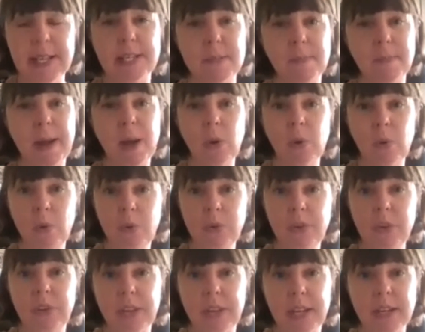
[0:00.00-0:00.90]
is about all
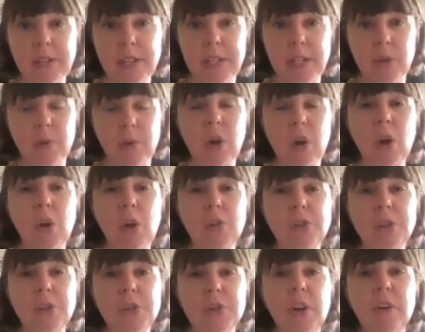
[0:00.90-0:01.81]
the things that you are
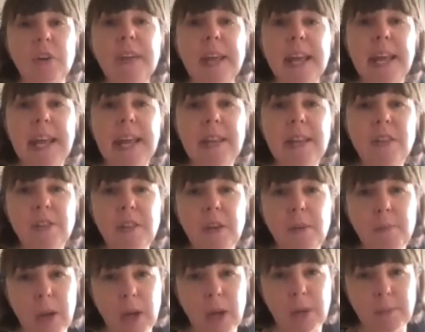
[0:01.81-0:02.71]
conscious of in
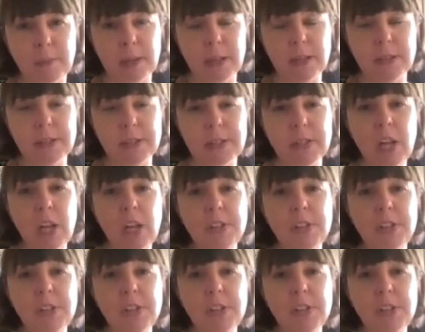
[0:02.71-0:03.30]
the moment.